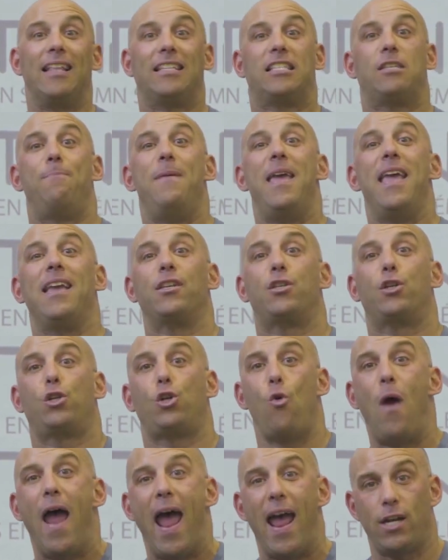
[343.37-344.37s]
it's being
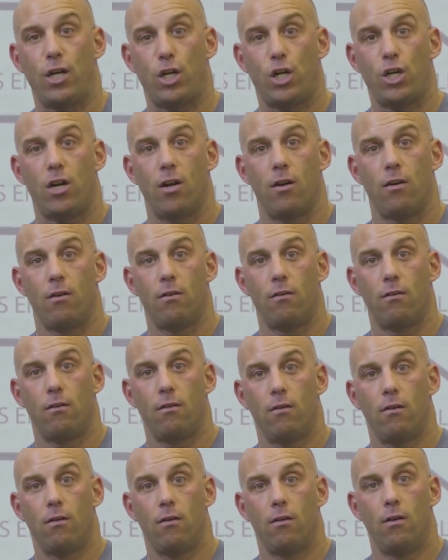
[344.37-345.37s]
stretched.
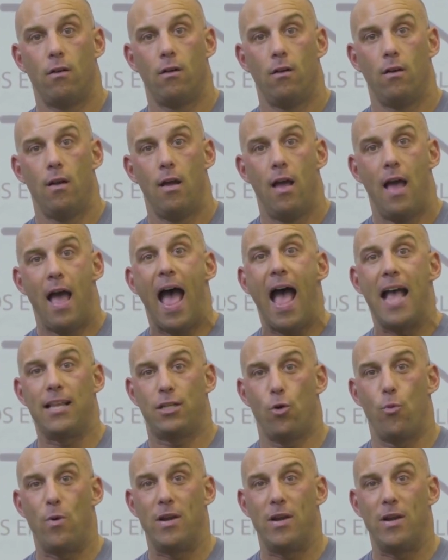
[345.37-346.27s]
As a